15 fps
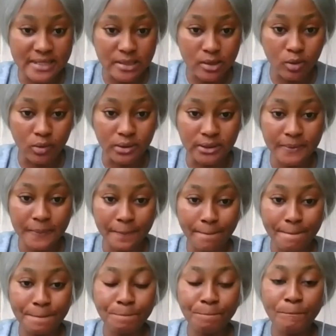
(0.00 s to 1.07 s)
Discord.
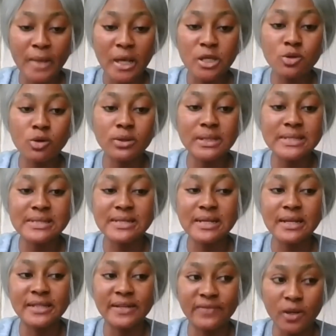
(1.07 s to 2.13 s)
So this is
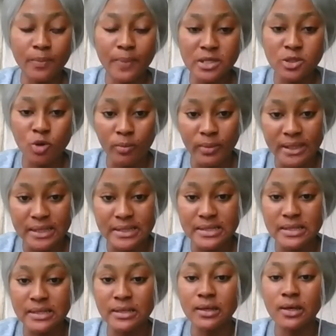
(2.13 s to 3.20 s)
a developers
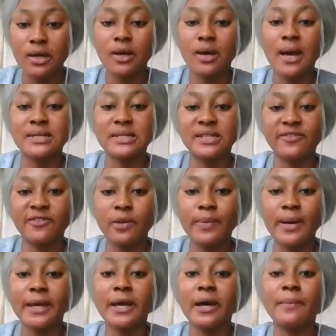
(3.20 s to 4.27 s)
community. As a
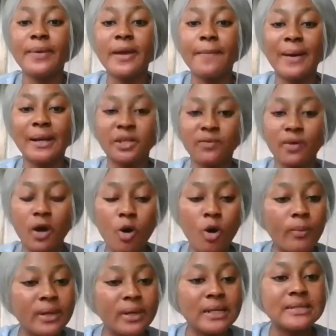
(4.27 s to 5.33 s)
developer, you can be a part of our
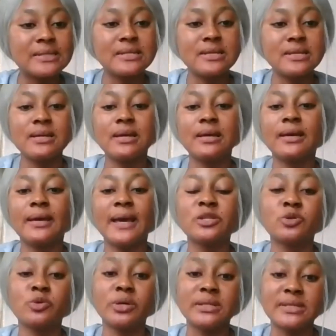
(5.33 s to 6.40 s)
community,
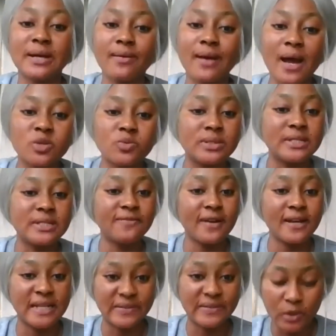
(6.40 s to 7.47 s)
get to interact with
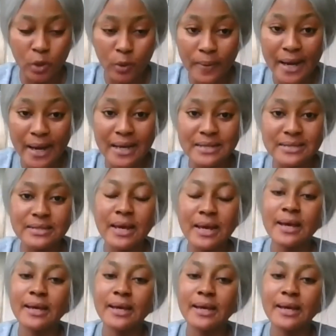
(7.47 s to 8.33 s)
different developers,